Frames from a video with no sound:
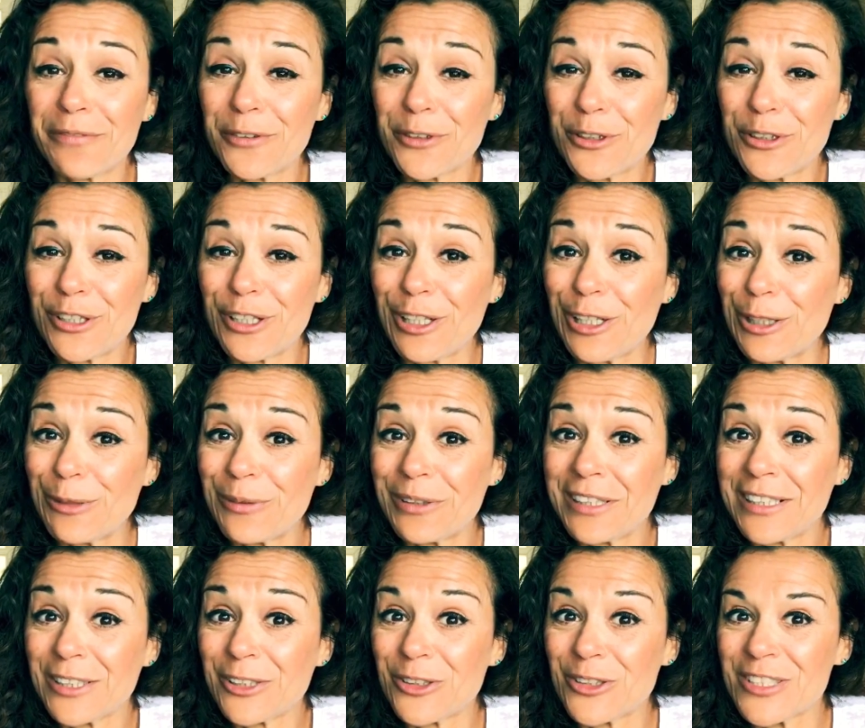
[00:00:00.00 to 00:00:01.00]
4,
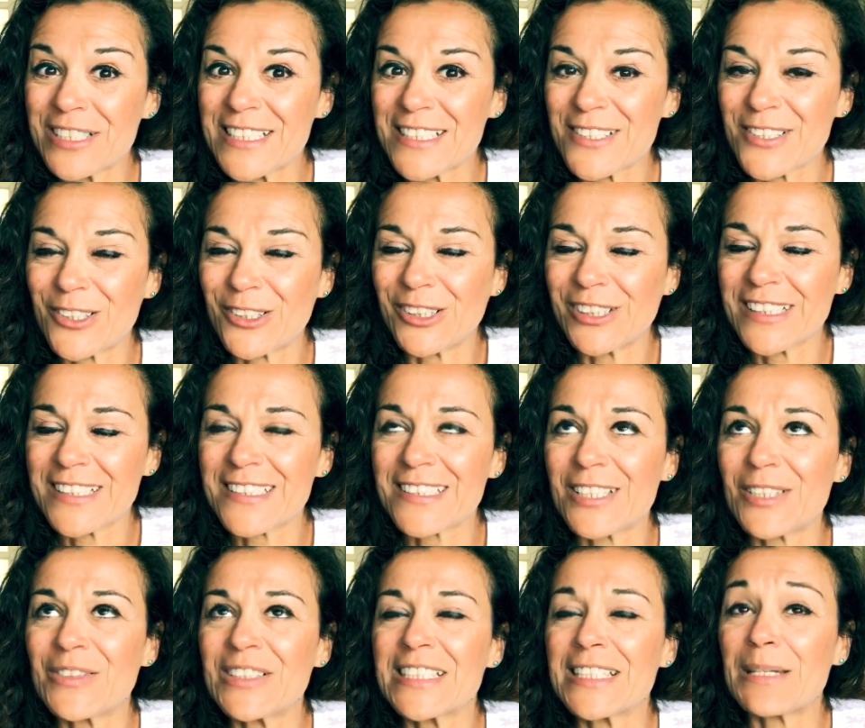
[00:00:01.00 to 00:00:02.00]
lower cortisol.
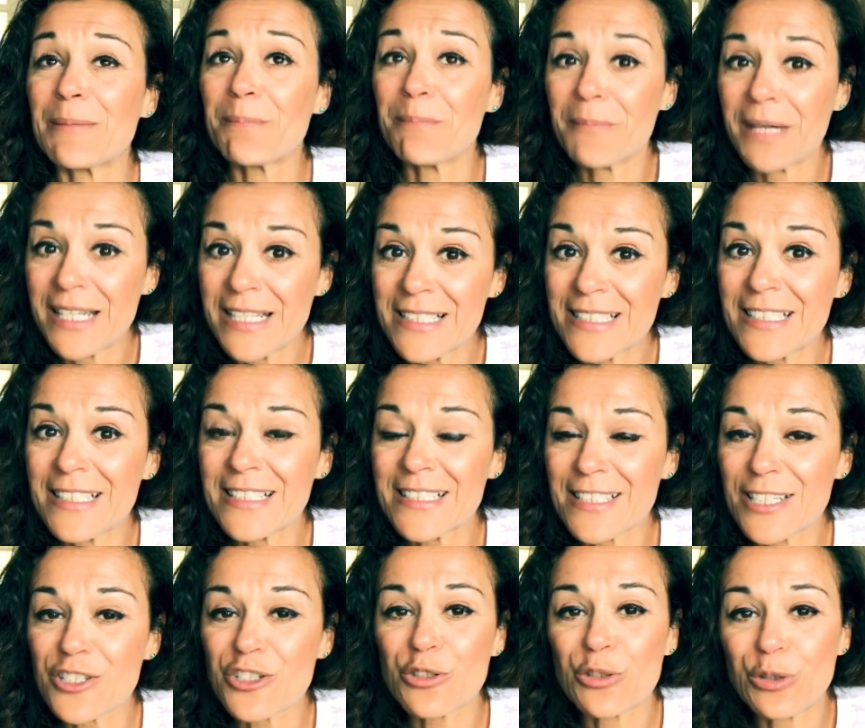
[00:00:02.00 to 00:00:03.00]
So it's an amazing
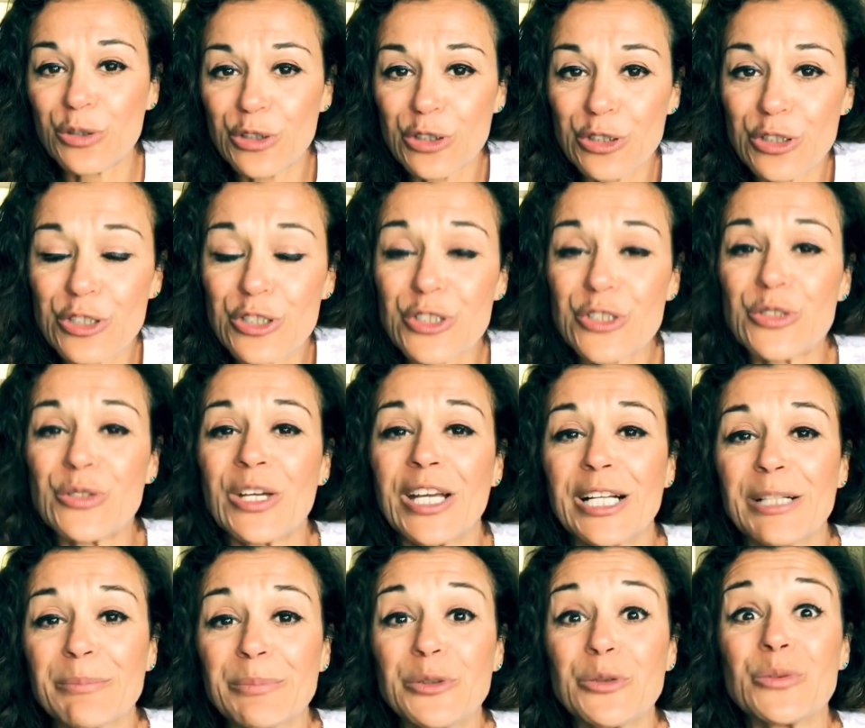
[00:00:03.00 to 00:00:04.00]
essential oil to
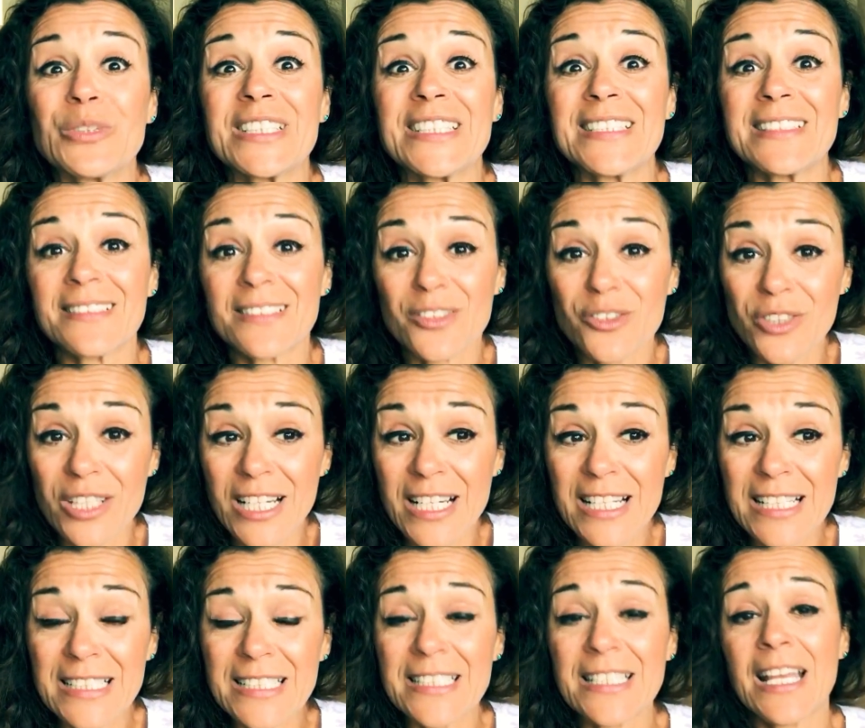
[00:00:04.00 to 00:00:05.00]
help you
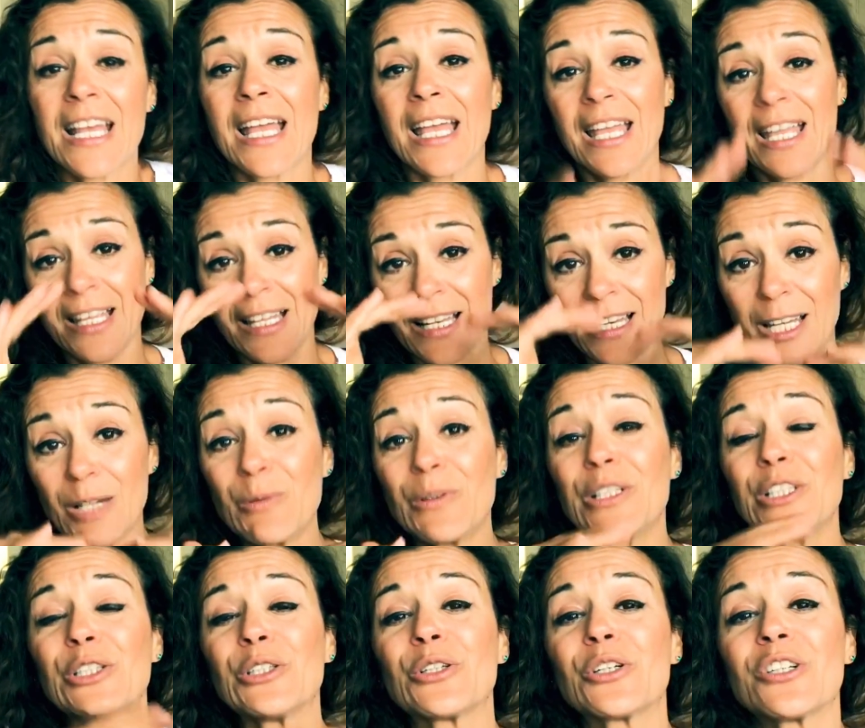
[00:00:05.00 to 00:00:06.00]
de-stress,
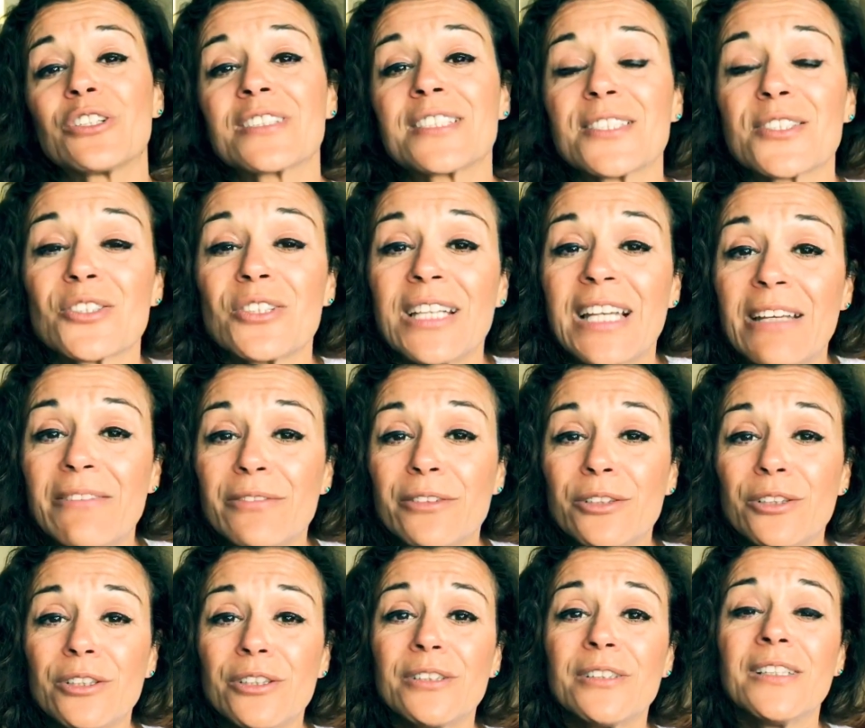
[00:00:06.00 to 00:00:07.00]
lower your cortisol
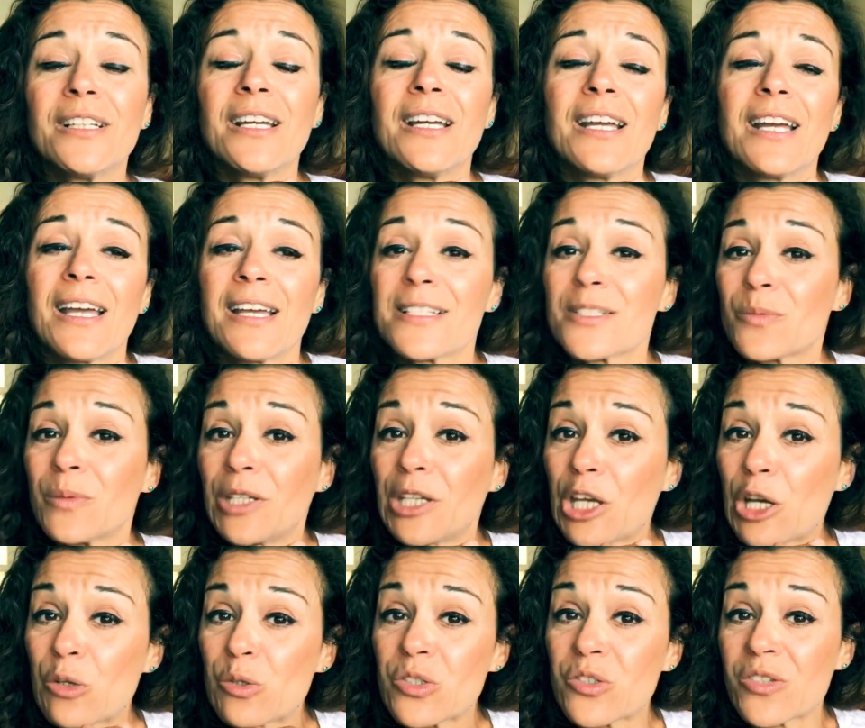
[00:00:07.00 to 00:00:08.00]
level. As we
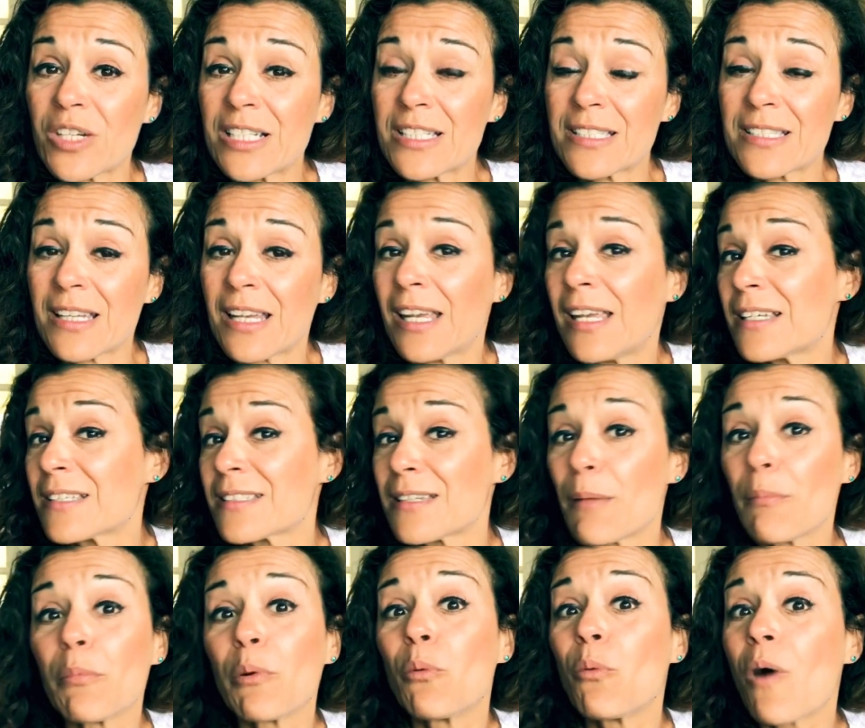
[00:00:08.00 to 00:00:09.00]
know, stress is
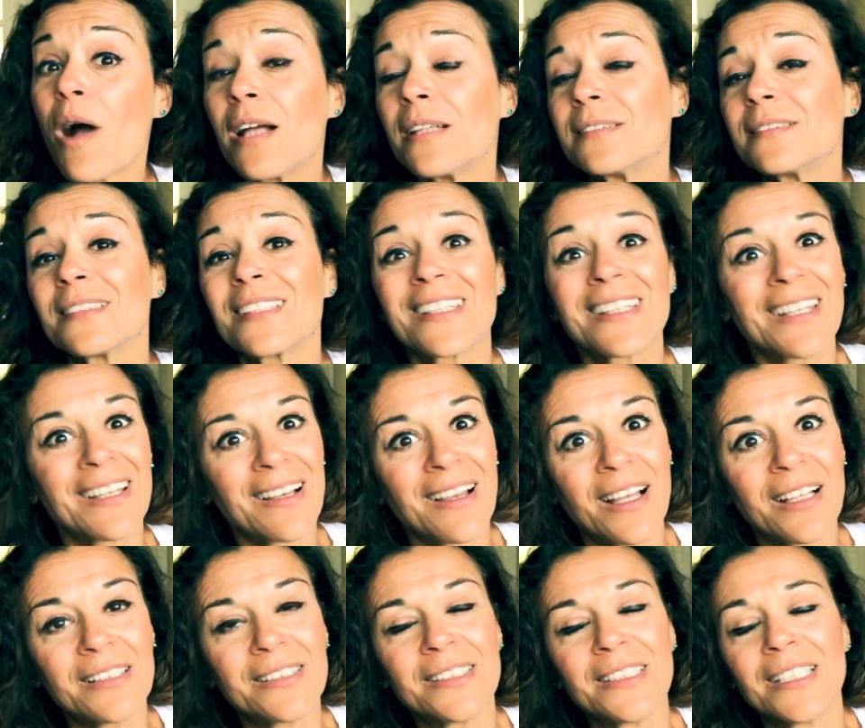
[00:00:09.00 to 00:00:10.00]
number 1
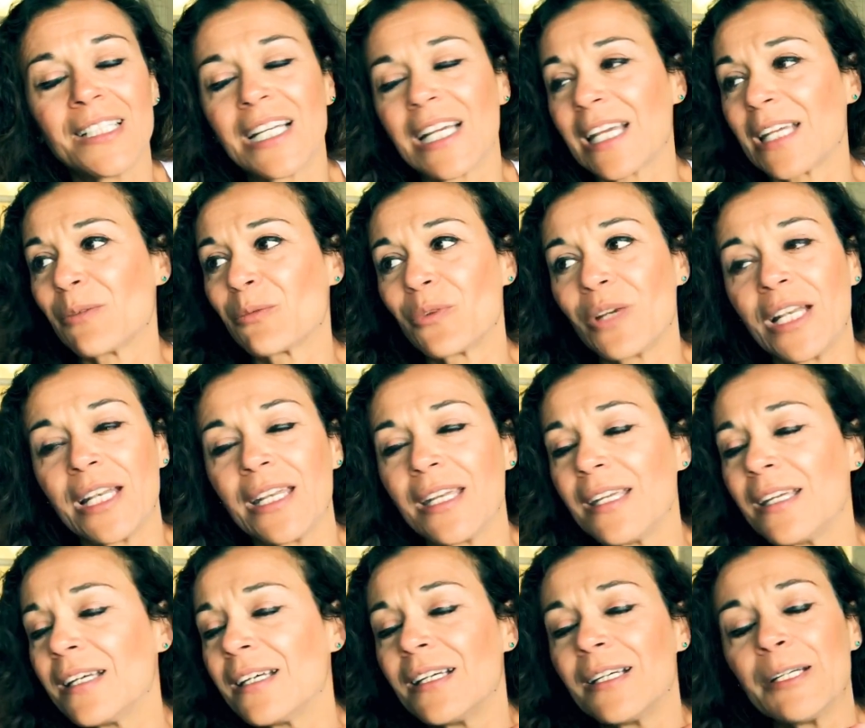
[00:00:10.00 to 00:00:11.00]
killer. It
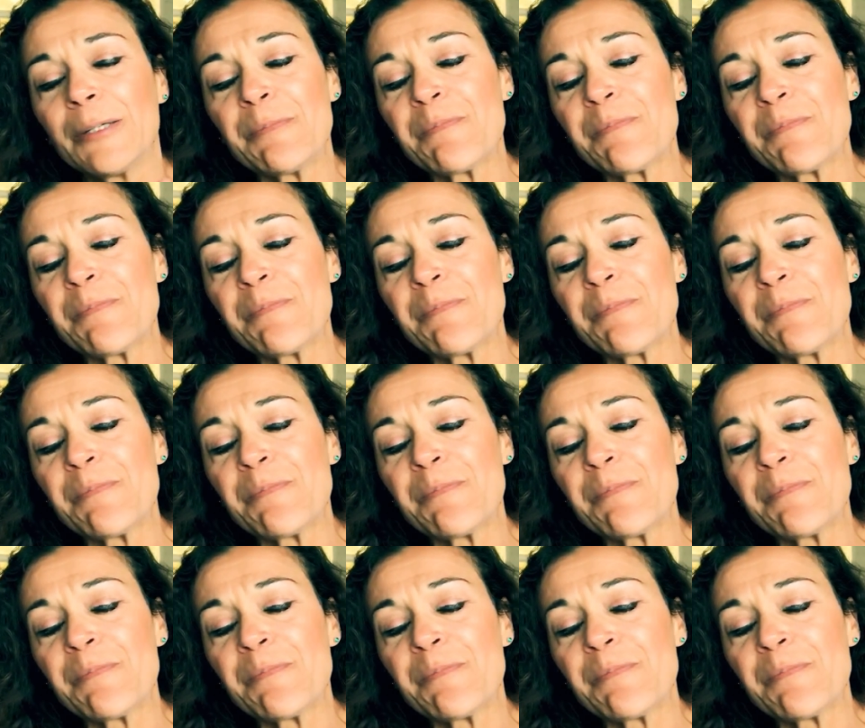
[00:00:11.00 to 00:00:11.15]
really